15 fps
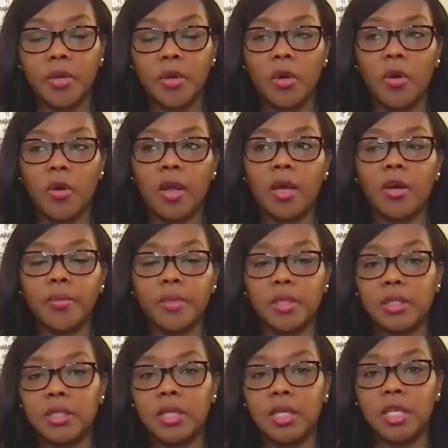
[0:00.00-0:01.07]
or help
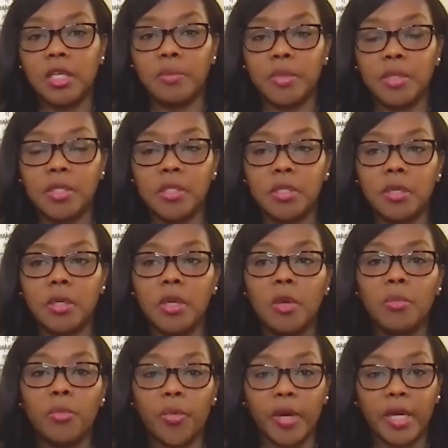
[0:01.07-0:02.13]
the teams to
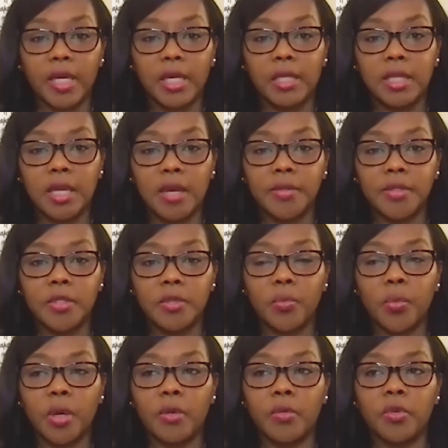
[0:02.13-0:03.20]
break it down to
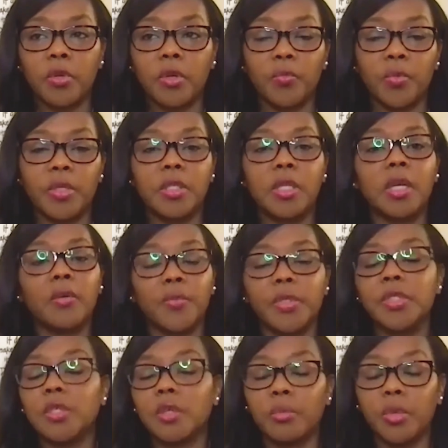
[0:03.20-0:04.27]
where they can
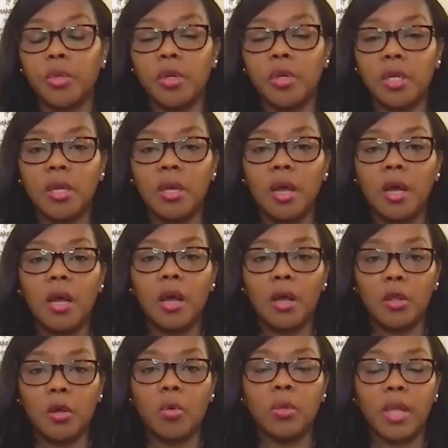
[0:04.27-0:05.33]
reach the community
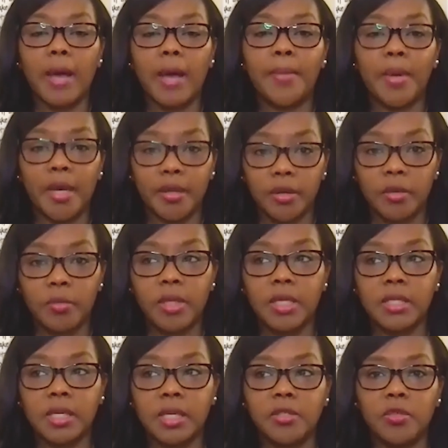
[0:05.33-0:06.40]
a whole lot better,
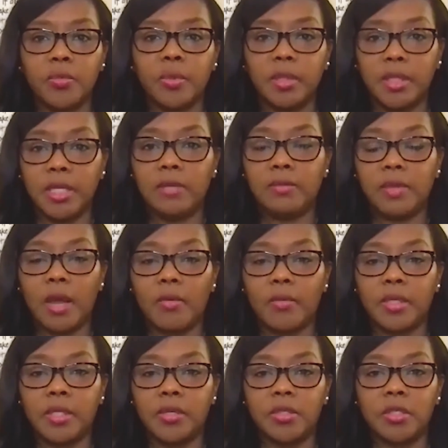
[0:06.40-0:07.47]
because I do believe that
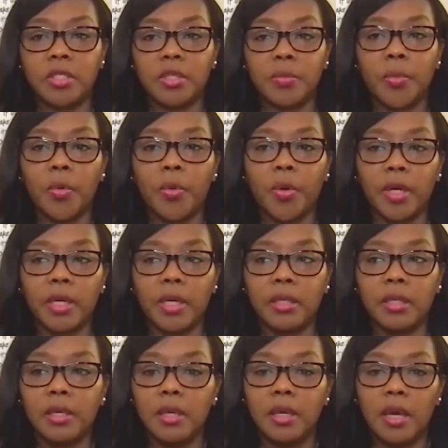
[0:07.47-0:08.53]
research is
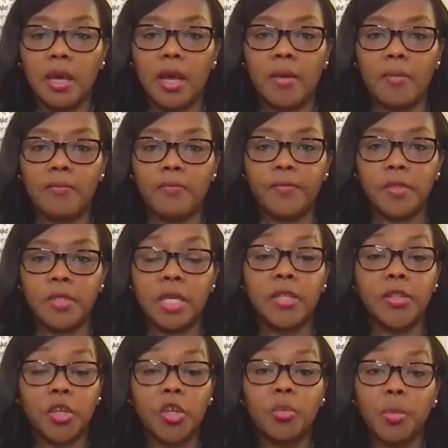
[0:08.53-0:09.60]
important, to get
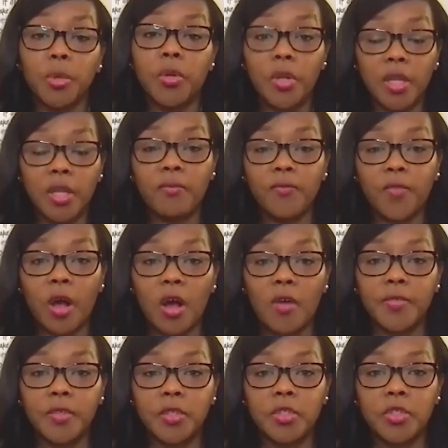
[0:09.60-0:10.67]
the community
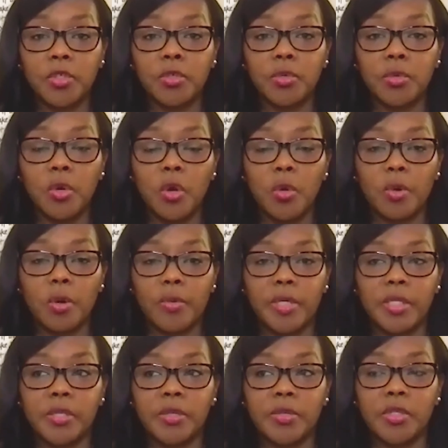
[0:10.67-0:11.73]
involved to do more
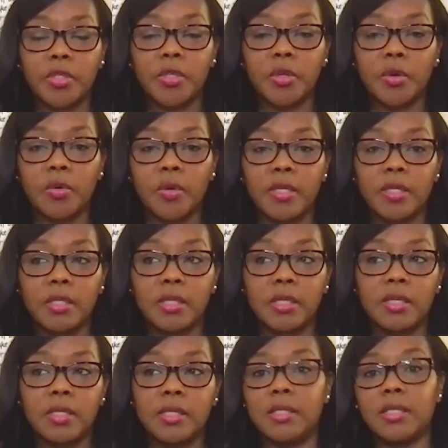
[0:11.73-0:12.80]
research. So as a
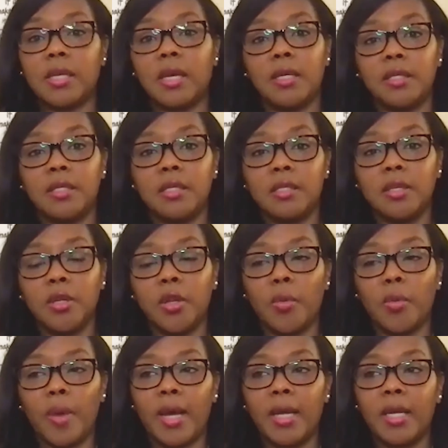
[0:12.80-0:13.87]
citizen scientist,
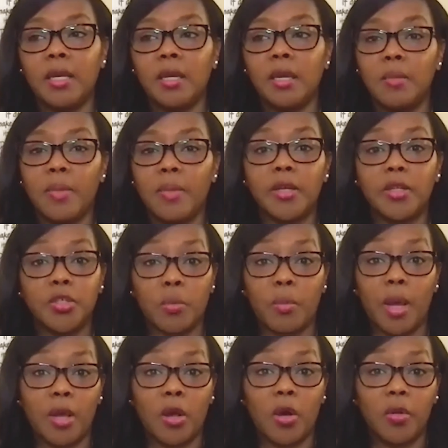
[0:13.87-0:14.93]

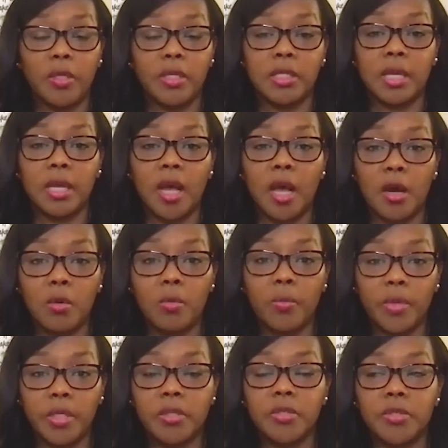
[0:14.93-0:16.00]
my goal is to help
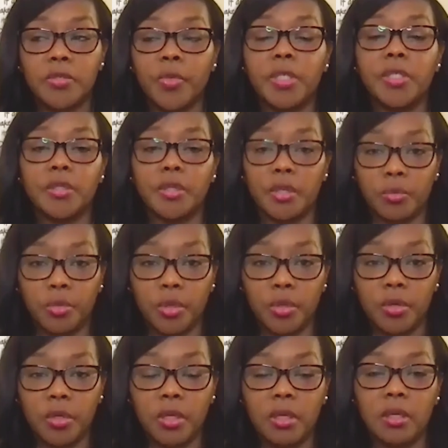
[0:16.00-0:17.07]
reach the
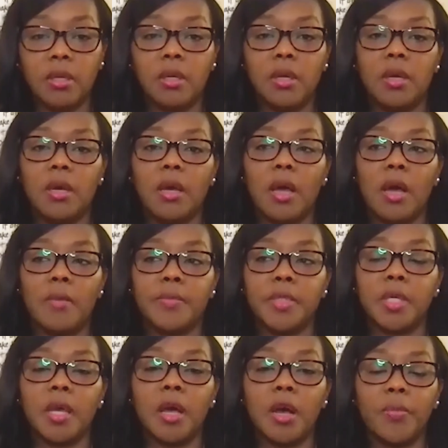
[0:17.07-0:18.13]
community,
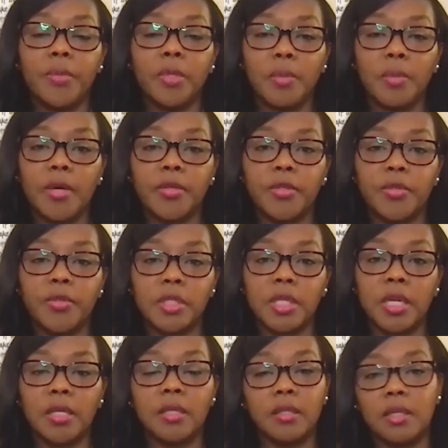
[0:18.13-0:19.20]
to help them
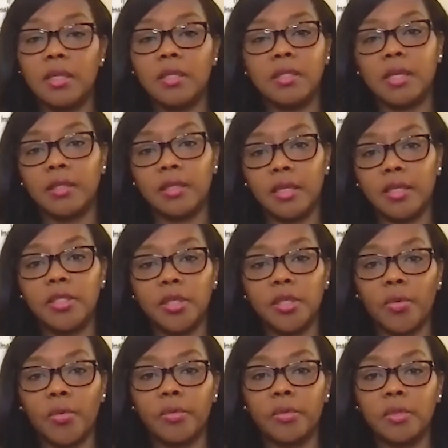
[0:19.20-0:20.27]
understand the things that they
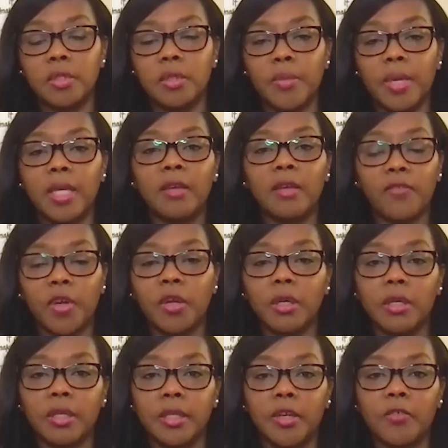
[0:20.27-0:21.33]
don't, to make it
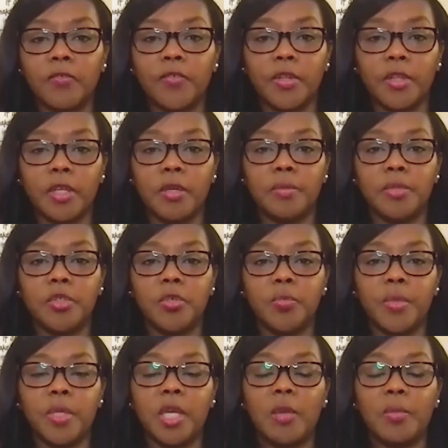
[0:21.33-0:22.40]
very clear for them to
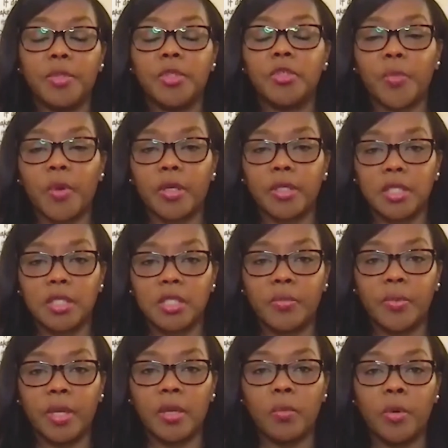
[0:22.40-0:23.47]
be able to
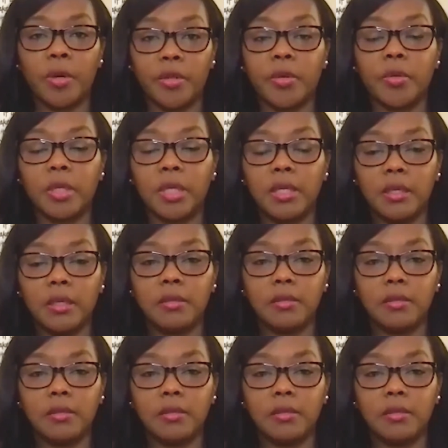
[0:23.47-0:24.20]
participate where they're needed.